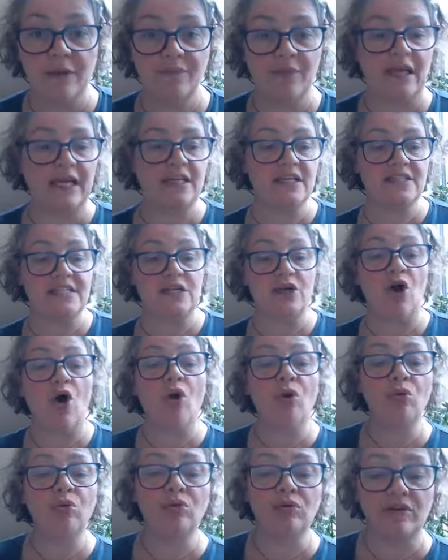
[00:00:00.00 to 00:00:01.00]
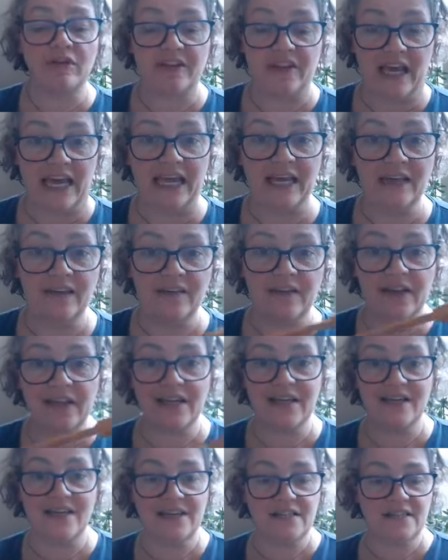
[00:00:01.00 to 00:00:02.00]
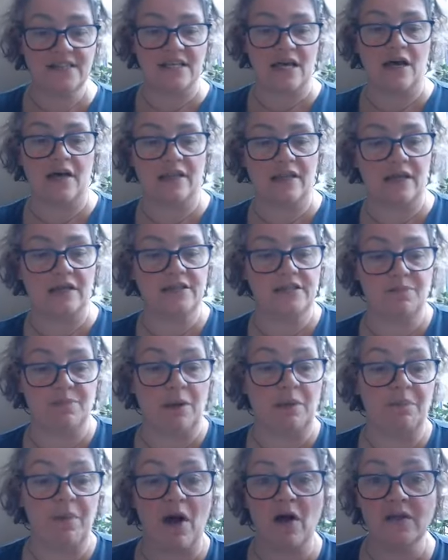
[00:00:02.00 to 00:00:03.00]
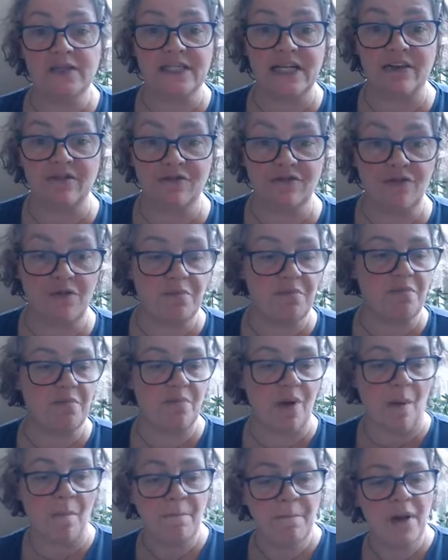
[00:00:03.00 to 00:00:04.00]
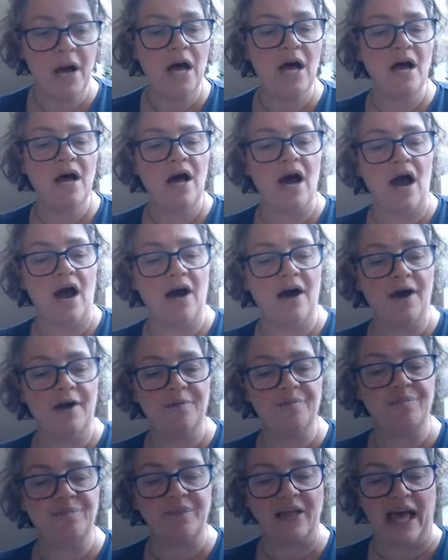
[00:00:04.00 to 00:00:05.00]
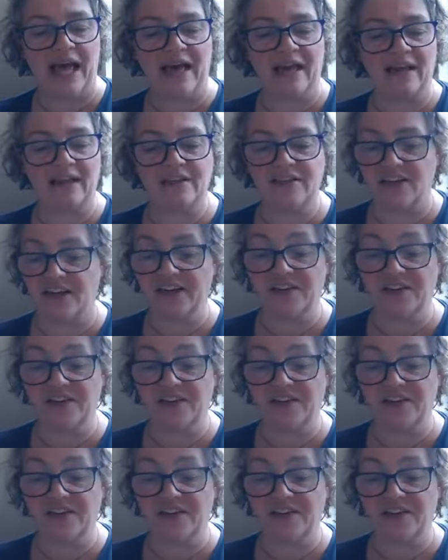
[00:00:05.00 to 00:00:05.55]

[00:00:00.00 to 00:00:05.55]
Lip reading: It is an old thing that is that's been passed down from mum, and I